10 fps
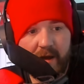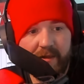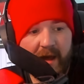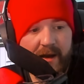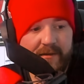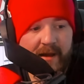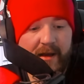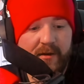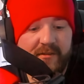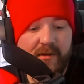that
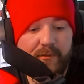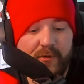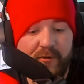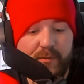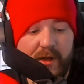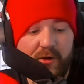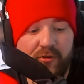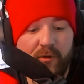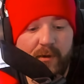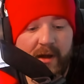can sometimes be an
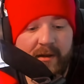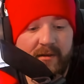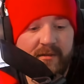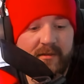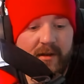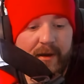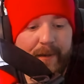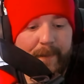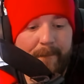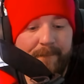issue, and
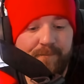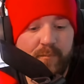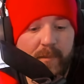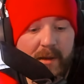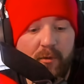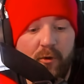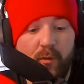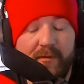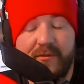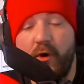people who
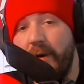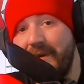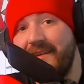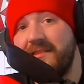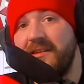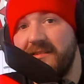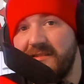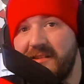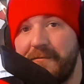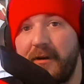with diabetes and
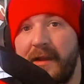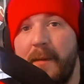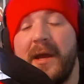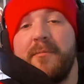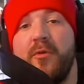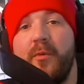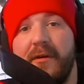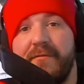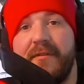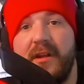stuff like that, people
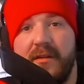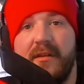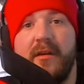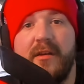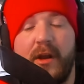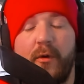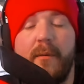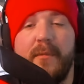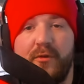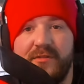with the
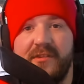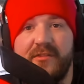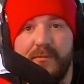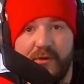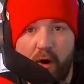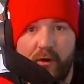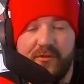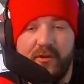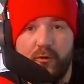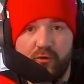immune systems that aren't
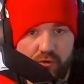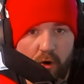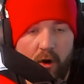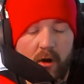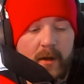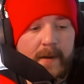so strong.